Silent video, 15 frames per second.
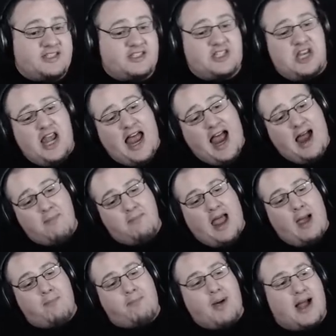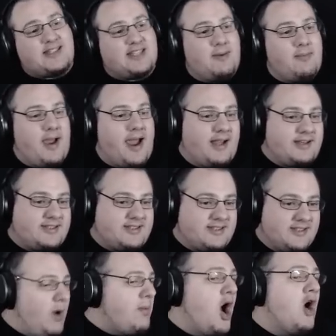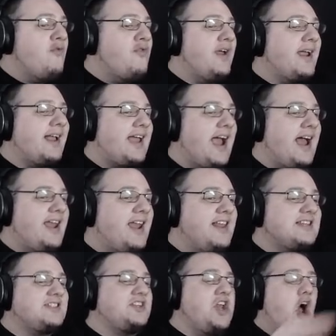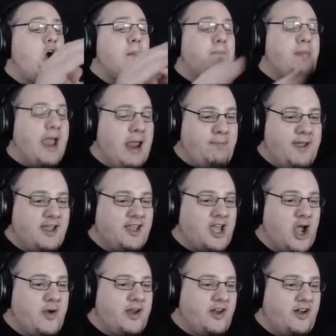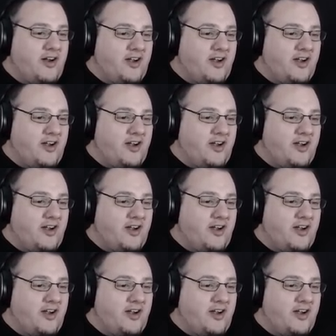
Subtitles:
slam that Betamax! We're moving again and there's no beeping going